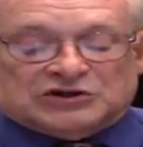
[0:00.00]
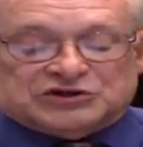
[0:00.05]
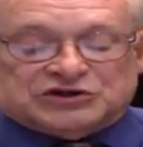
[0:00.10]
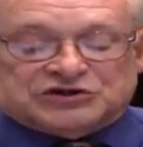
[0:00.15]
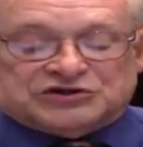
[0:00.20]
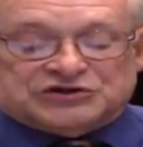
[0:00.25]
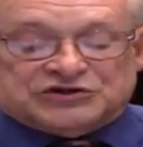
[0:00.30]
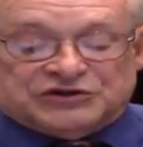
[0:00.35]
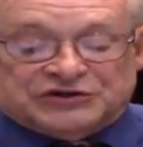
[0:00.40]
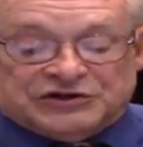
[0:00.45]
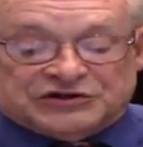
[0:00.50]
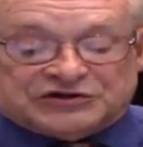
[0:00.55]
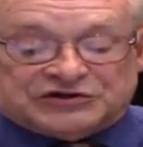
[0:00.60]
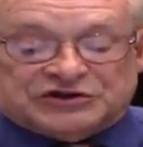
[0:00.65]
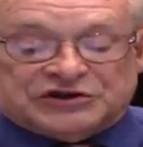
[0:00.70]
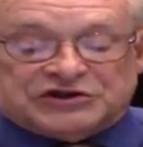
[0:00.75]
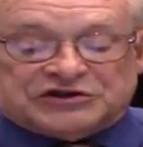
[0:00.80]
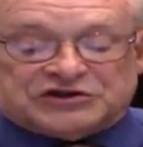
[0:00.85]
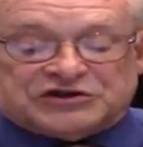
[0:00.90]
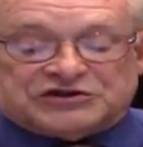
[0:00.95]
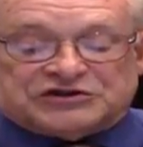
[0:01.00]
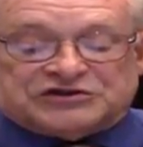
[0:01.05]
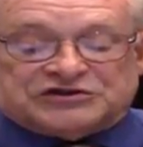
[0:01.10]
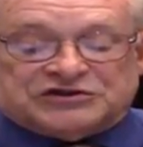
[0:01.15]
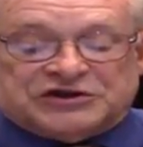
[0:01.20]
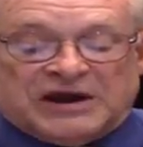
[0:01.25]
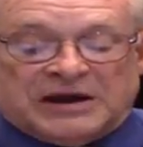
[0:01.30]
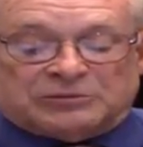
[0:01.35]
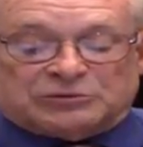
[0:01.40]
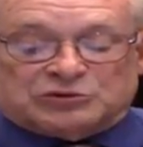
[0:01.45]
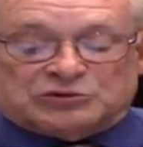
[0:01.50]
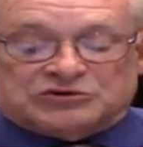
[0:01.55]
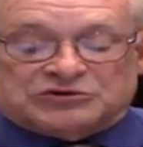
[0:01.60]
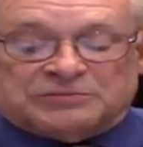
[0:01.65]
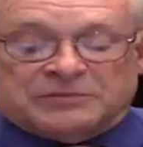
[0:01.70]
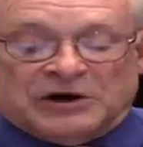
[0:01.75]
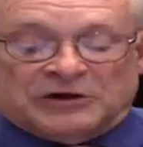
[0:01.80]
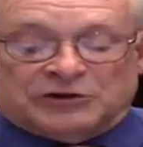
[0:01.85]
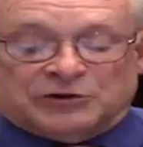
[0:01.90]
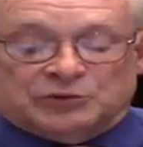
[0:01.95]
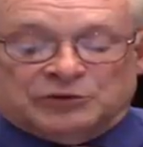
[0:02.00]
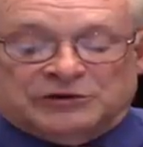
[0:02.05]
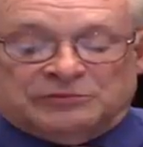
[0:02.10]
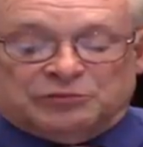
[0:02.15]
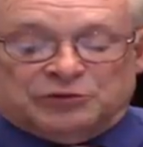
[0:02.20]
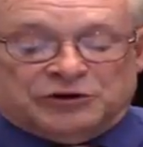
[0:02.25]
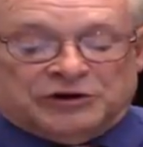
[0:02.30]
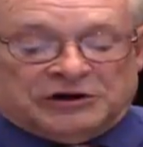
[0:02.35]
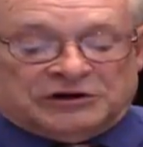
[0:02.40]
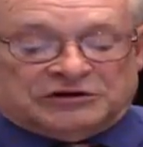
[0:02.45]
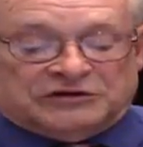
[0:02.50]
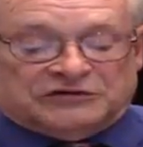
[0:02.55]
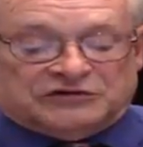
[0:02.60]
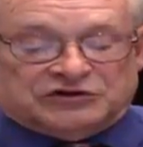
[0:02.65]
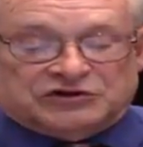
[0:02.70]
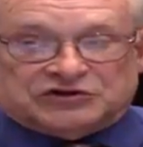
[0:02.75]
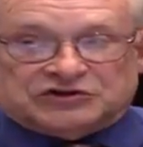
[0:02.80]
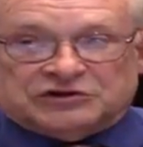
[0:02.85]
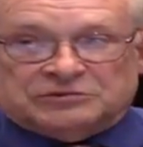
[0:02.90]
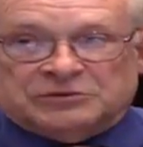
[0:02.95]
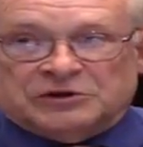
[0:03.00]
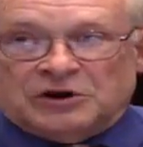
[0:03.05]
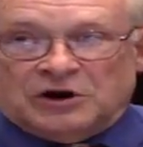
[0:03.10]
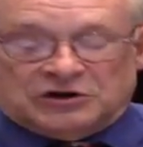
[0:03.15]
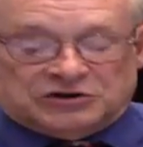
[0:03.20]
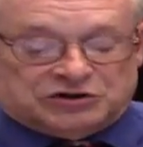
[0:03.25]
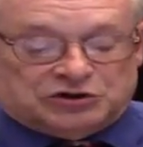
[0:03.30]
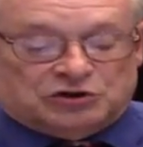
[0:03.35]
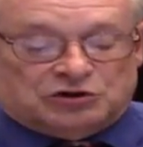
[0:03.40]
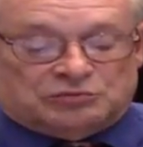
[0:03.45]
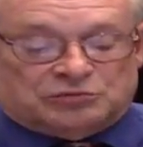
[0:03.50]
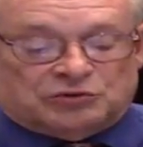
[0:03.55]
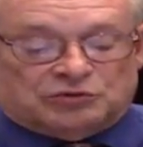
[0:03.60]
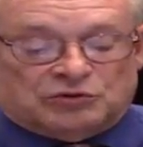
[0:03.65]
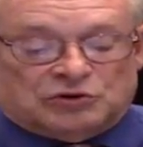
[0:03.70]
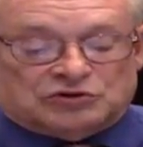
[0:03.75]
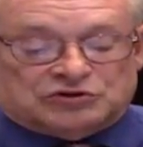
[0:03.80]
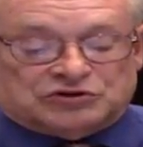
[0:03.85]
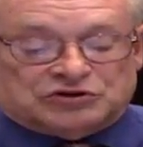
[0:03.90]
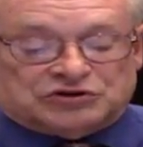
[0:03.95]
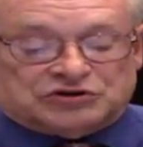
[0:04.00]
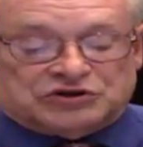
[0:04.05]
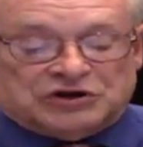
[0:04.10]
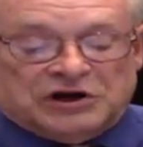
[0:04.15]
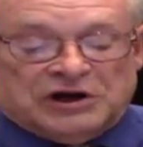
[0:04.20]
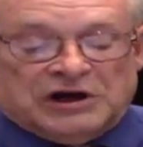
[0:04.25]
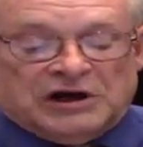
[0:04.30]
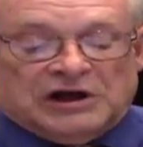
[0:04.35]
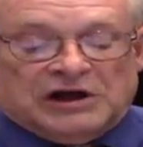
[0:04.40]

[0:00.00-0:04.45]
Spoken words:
The sixth chapter is about the reproductive system and osteoporosis.